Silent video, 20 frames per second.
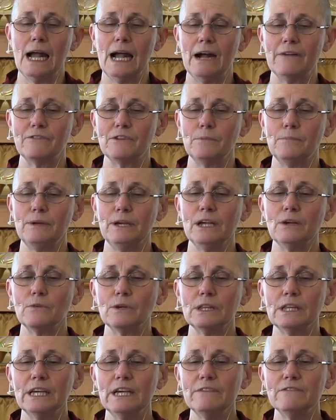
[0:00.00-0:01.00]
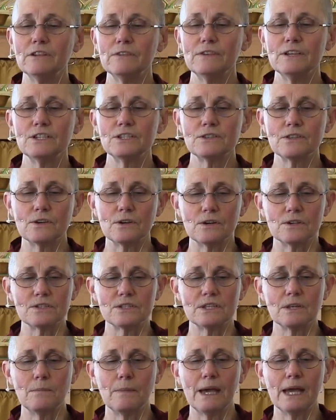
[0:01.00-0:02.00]
After being relieved of his
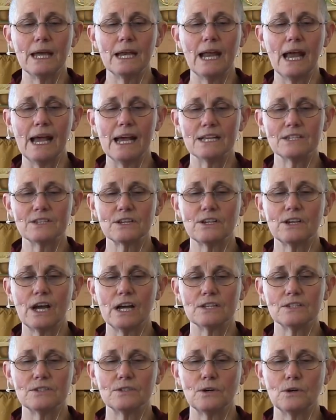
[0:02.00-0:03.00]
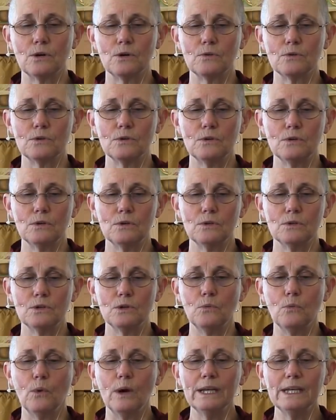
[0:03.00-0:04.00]
thirst, the man asked Gyatso
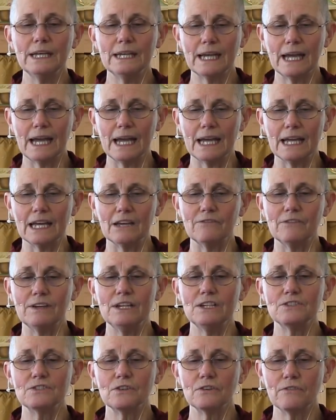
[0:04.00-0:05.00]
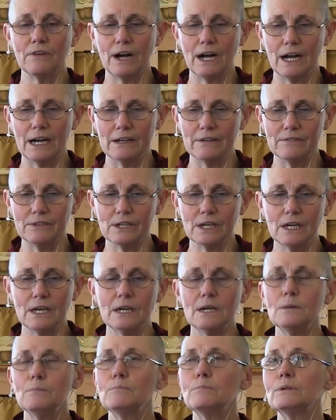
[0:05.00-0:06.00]
to one day, if he survived,
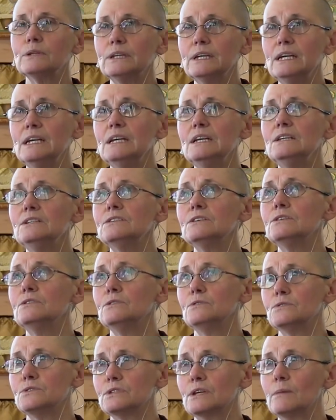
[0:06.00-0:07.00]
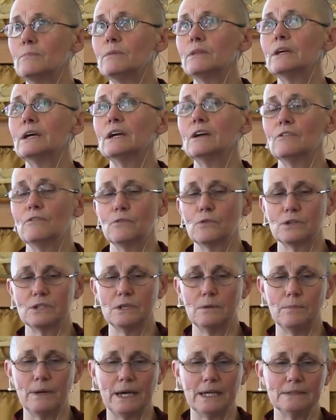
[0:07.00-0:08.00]
please do something for
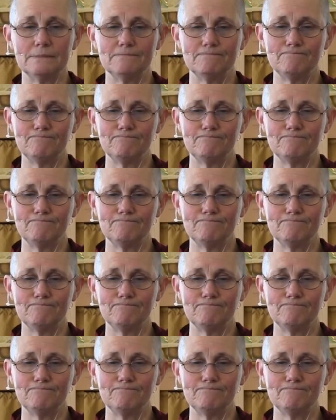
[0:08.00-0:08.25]
Tibet.